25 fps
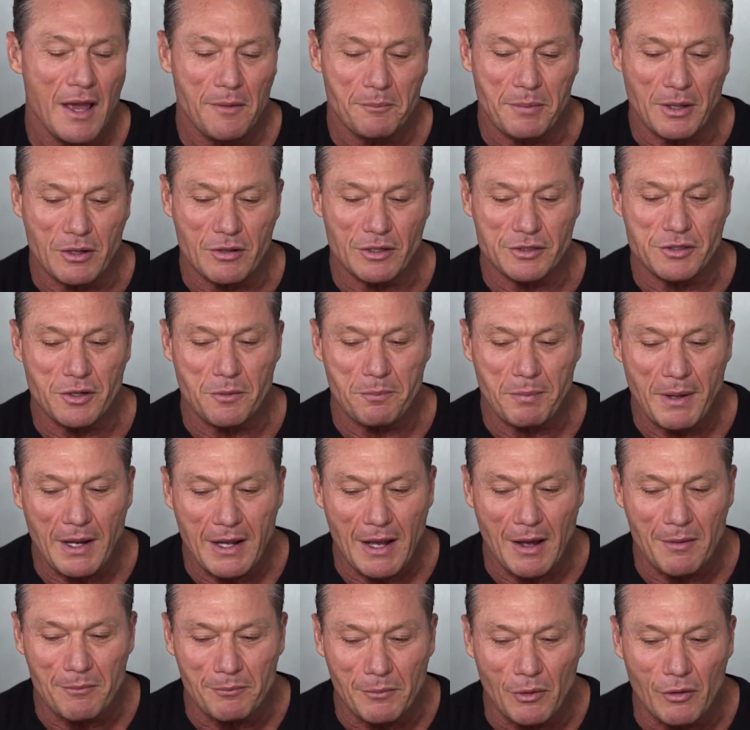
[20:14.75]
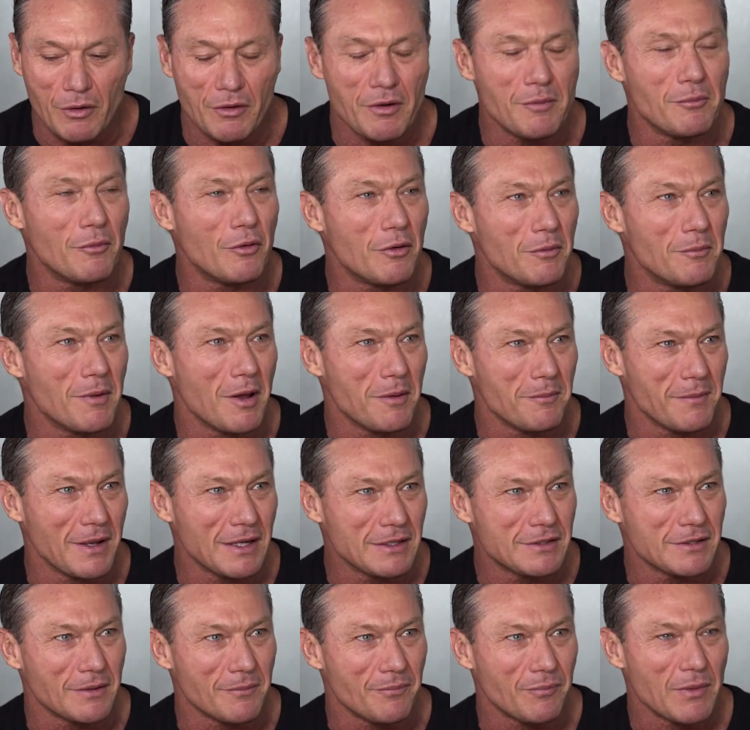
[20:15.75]
because you pick up more and more
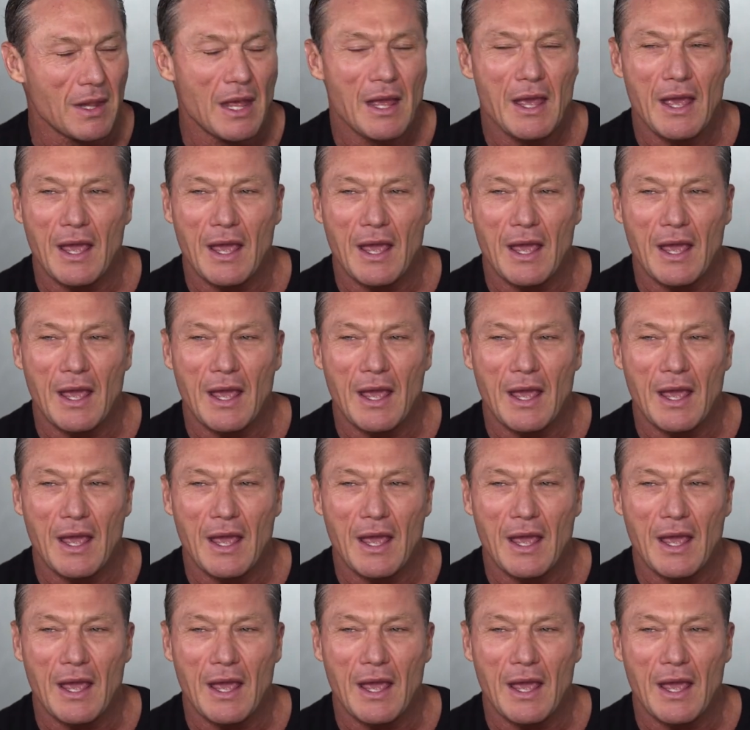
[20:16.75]
momentum.